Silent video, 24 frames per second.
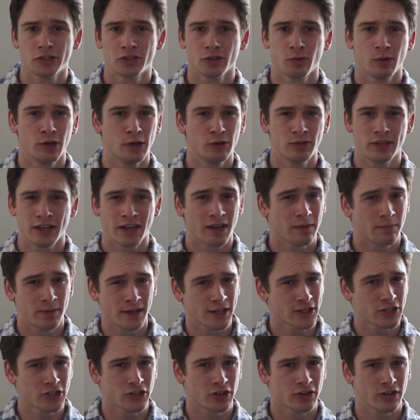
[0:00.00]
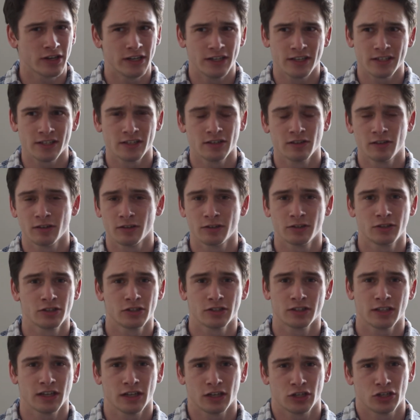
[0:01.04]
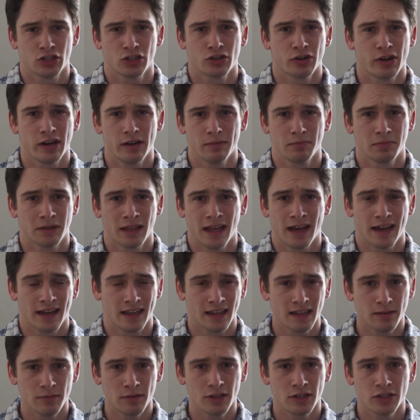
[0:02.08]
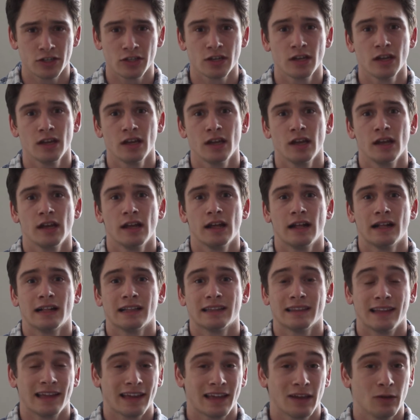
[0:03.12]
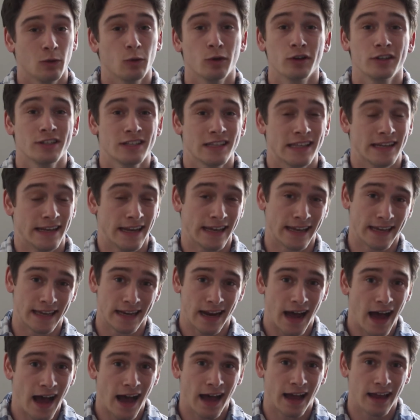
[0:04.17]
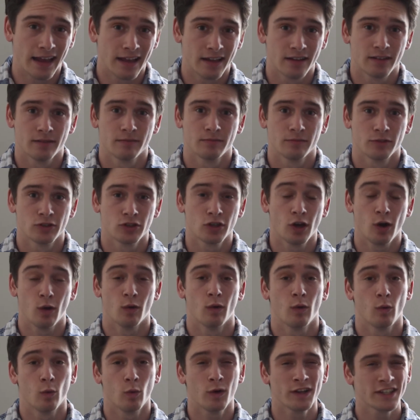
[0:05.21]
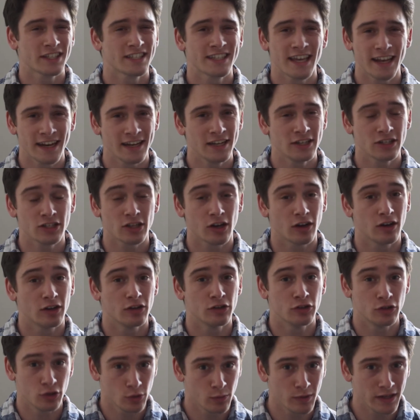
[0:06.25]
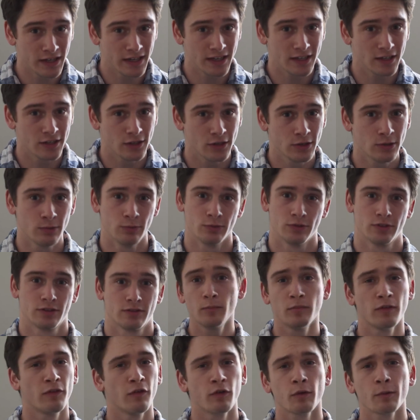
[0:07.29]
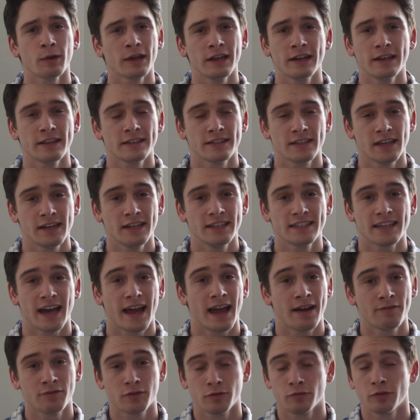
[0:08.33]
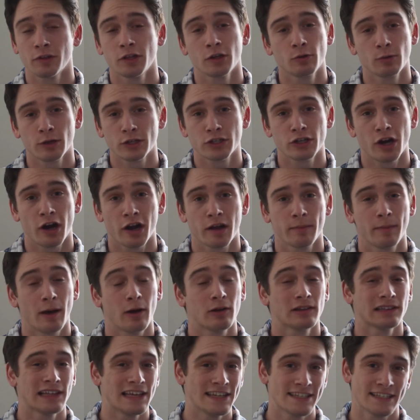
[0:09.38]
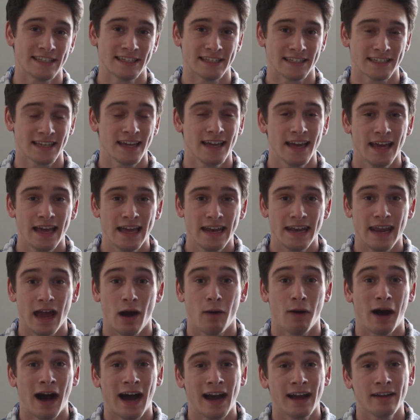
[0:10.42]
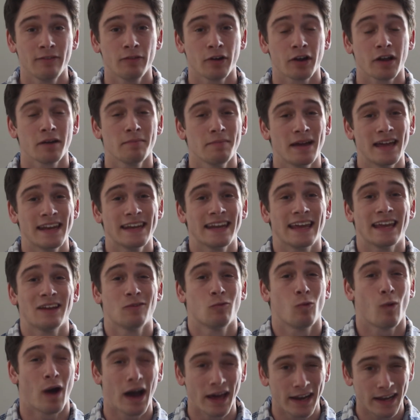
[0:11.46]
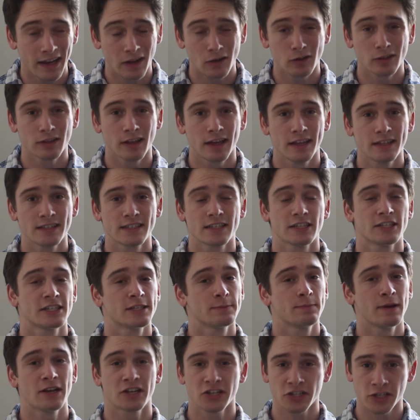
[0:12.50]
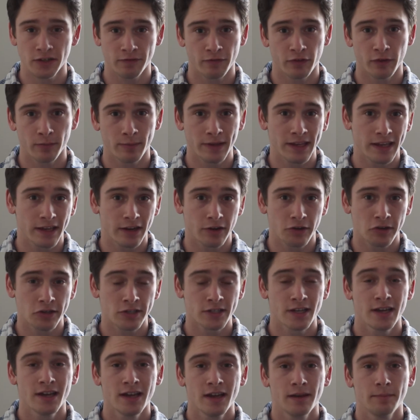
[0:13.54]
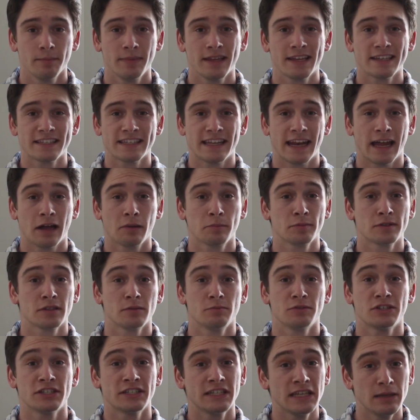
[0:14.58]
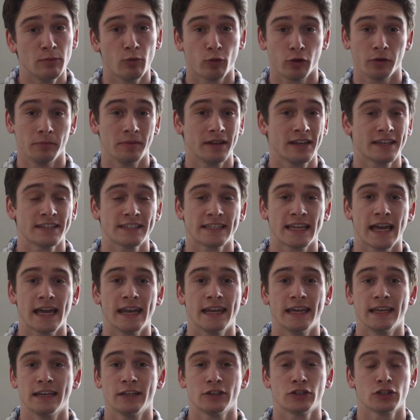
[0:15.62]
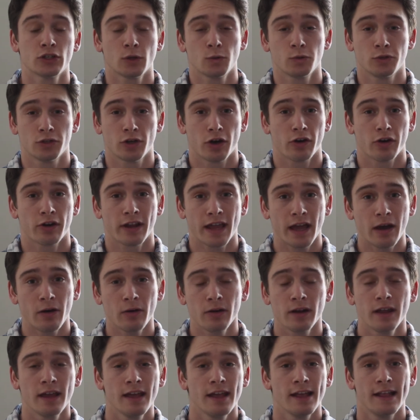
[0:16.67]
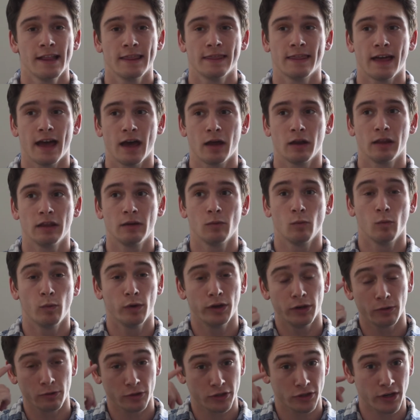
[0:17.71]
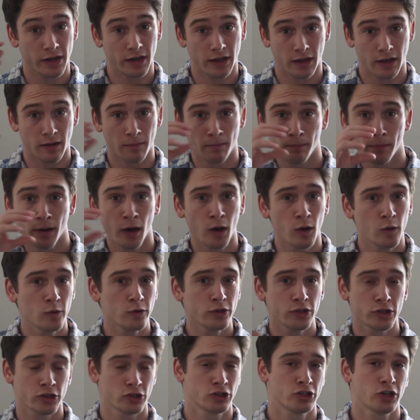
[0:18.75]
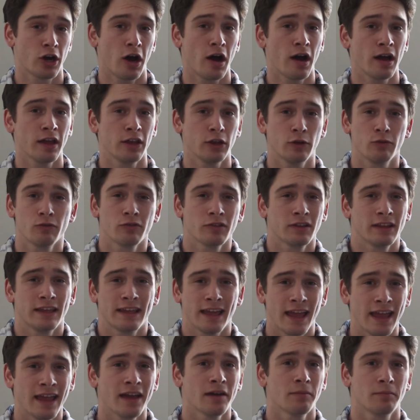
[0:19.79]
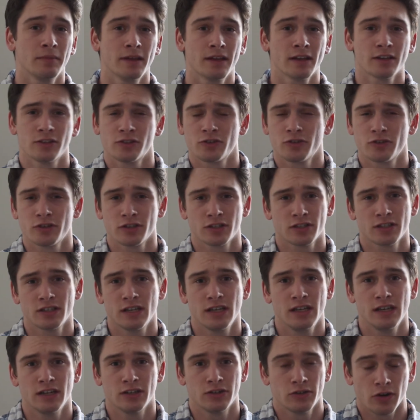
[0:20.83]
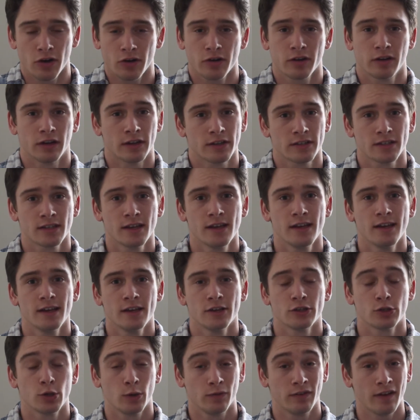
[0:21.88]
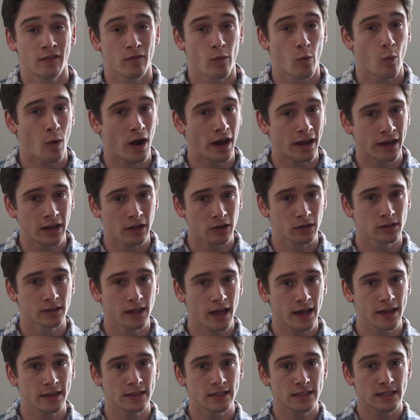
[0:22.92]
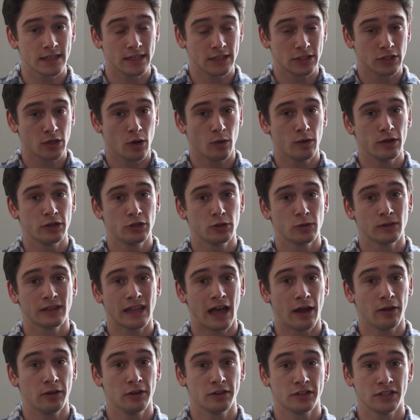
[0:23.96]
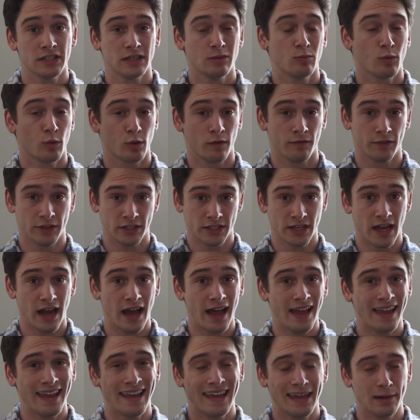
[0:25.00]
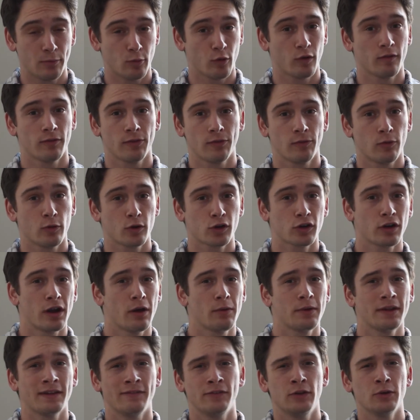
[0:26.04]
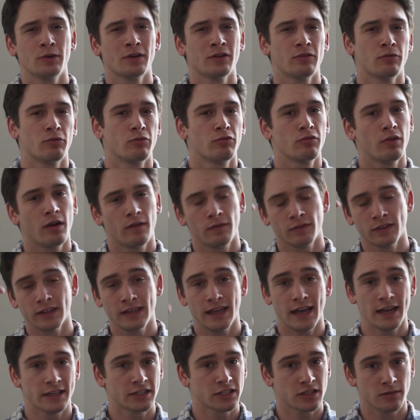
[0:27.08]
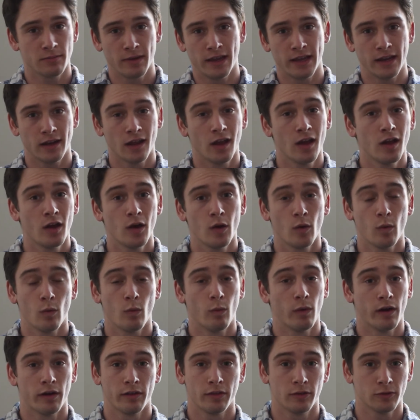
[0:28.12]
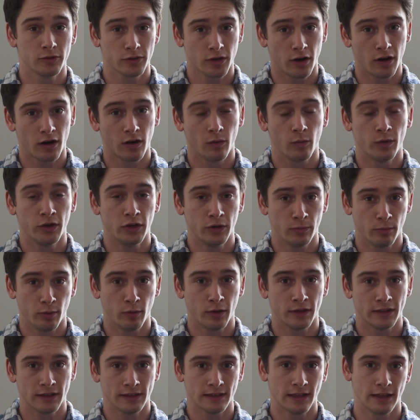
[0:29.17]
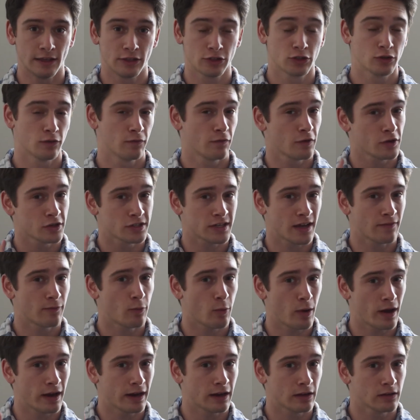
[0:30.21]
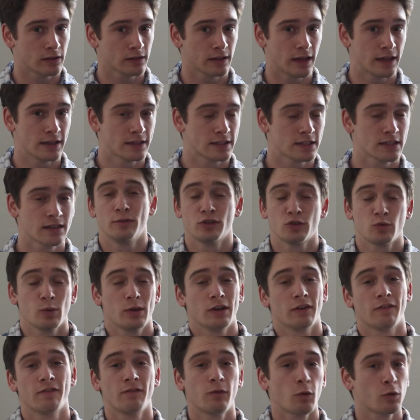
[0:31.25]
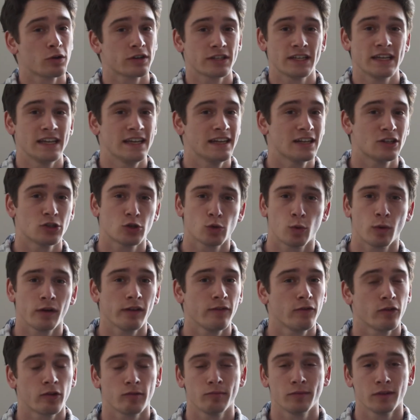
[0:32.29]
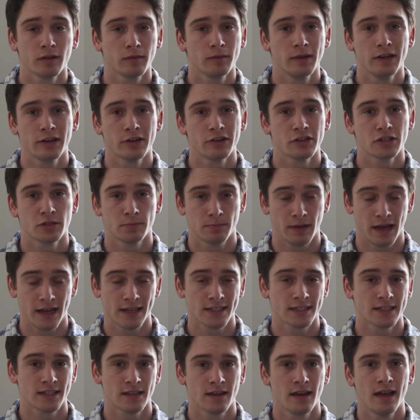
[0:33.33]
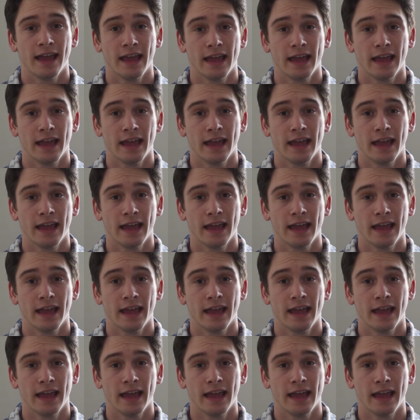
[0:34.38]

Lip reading: So when you take a picture, it doesn't look just like a straight black image like it would to the naked eye. So what settings do we need to use? Before we get into the settings, I have to really quick talk about lenses. Now, I recommend a wide angle lens, especially for beginners, because it helps them see more. Because again, it is so dark out that when you're trying to compose your shot, you really can't because you're just seeing darkness. So if you have a wide angle lens, it's going to allow you to see more of the sky and more of the foreground if you can roughly estimate where those are when you point the lens. So first, have a wide angle lens. Between a 14 and 24 millimeter is best.